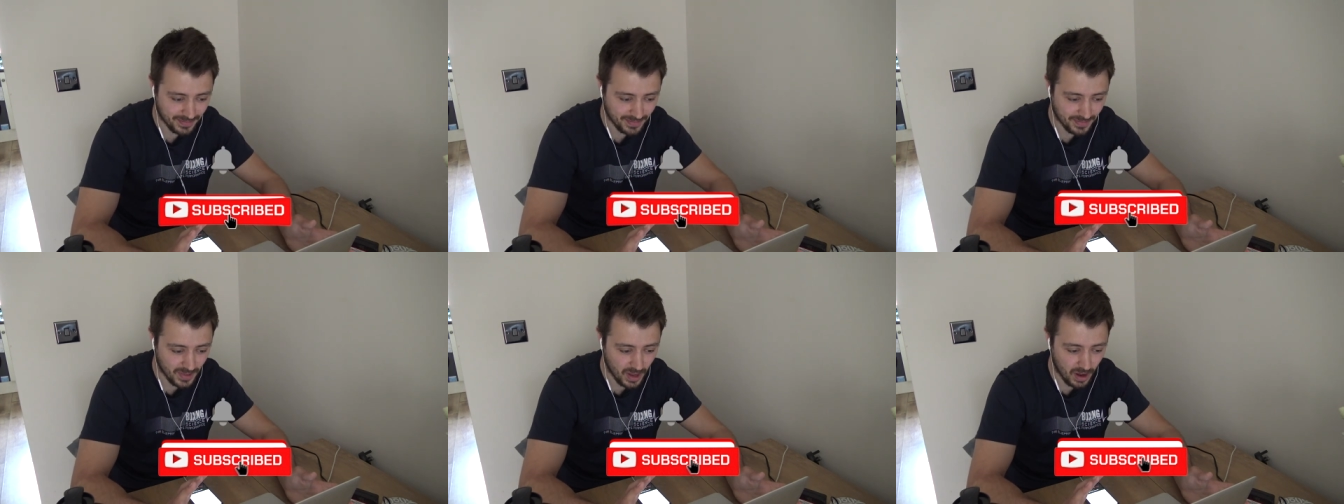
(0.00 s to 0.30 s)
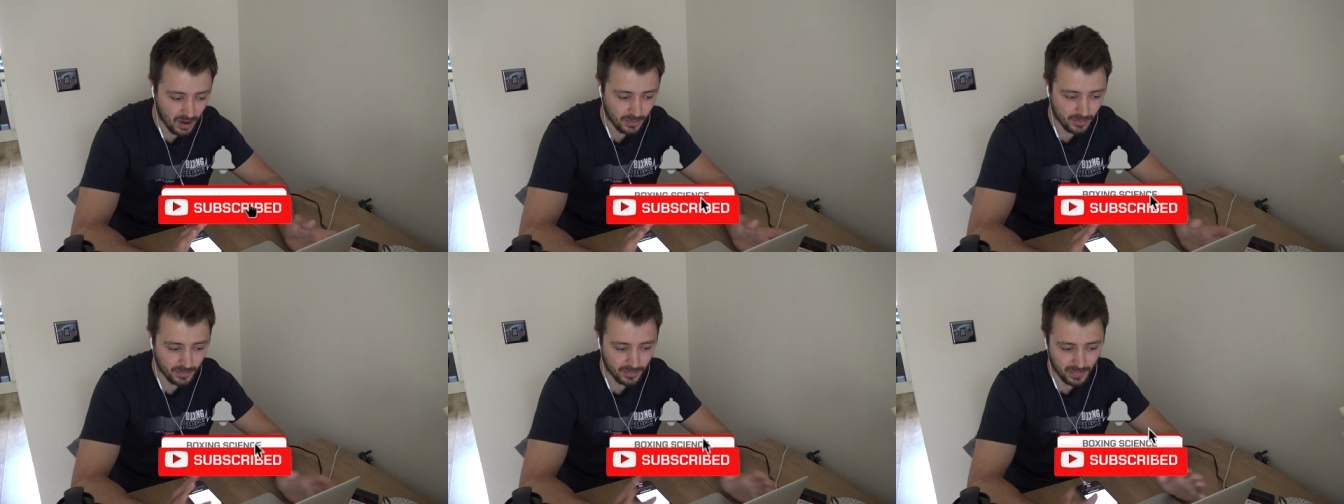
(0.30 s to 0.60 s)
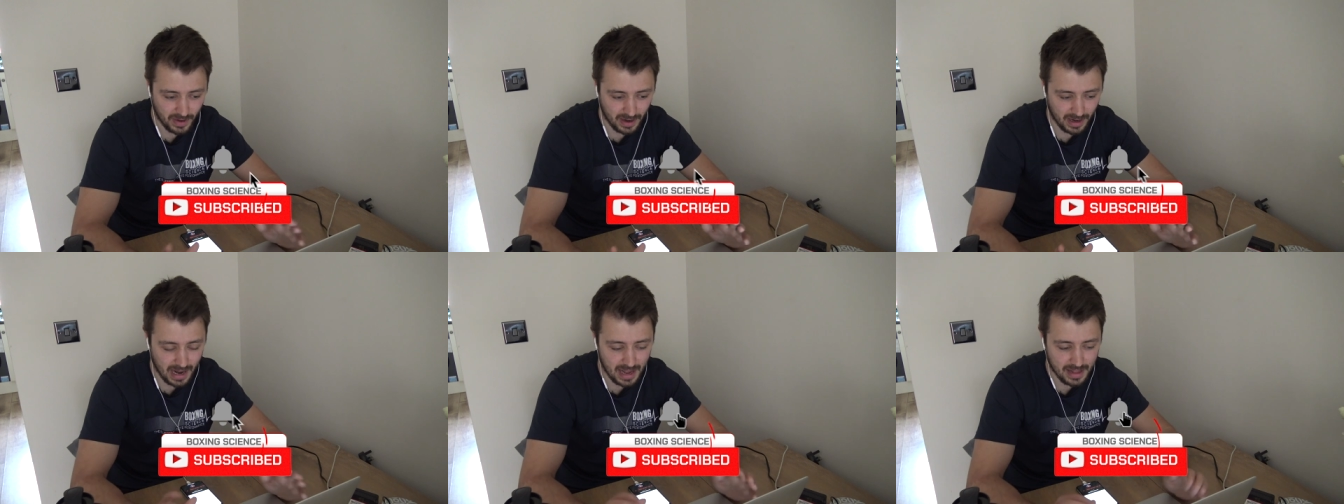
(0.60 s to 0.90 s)
not
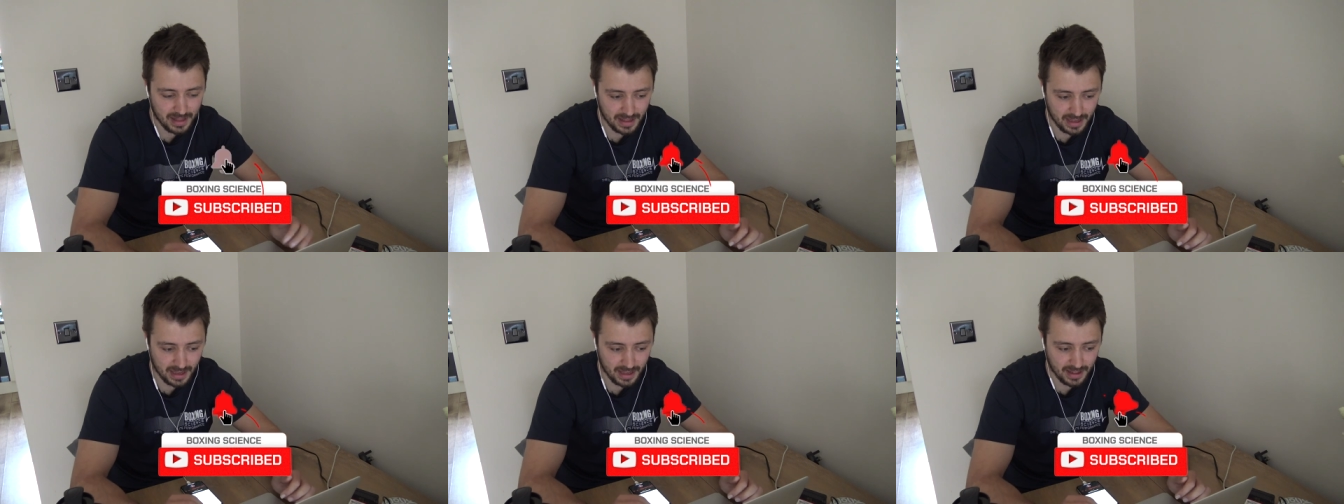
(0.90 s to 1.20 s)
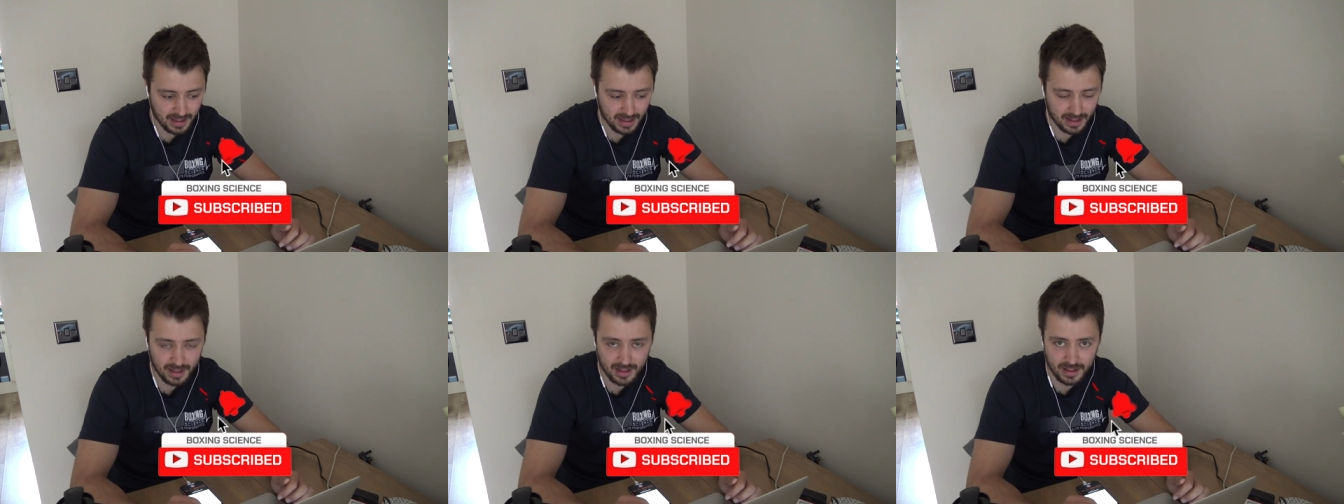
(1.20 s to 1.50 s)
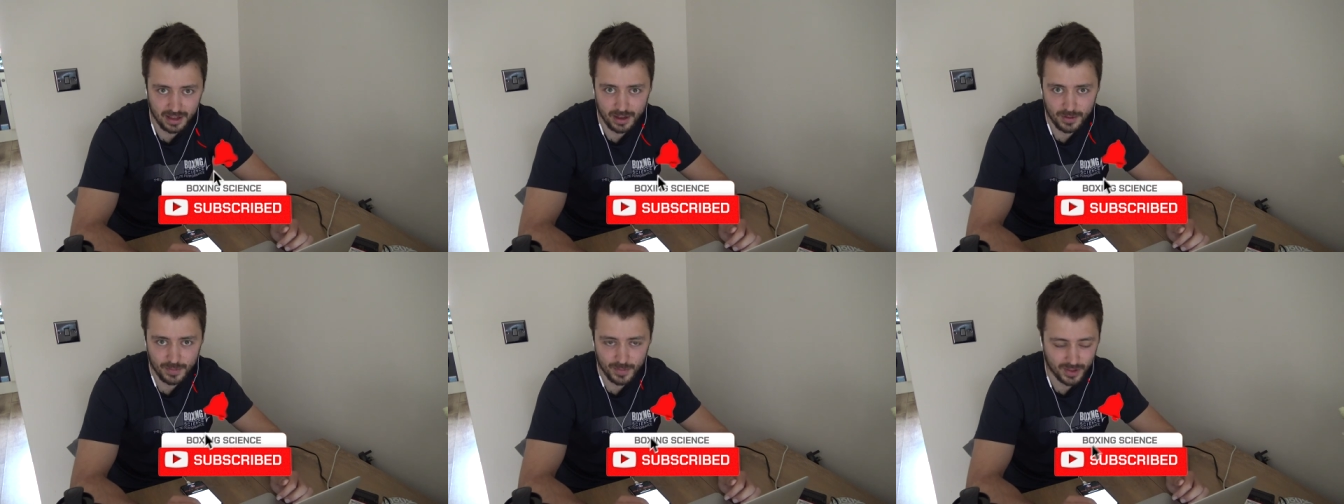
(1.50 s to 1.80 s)
is in
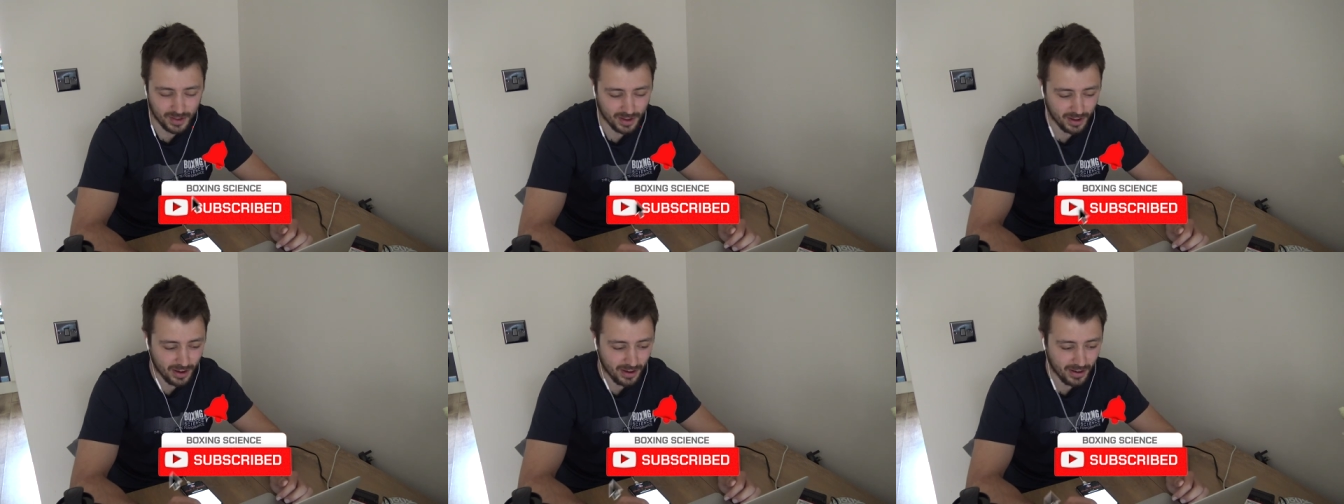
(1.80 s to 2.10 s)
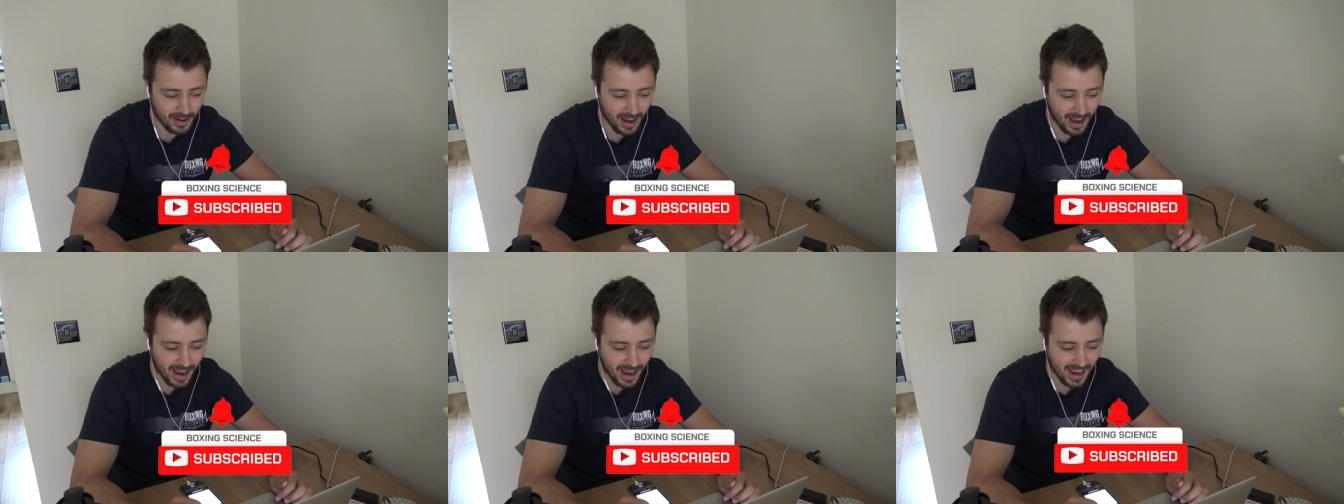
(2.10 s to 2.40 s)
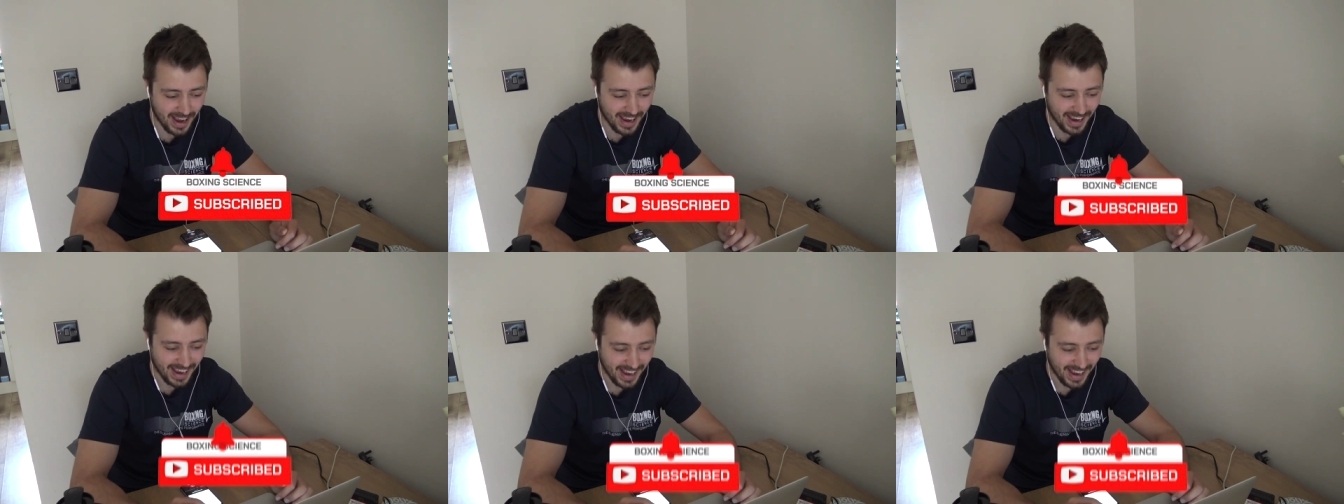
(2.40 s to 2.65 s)
terms of a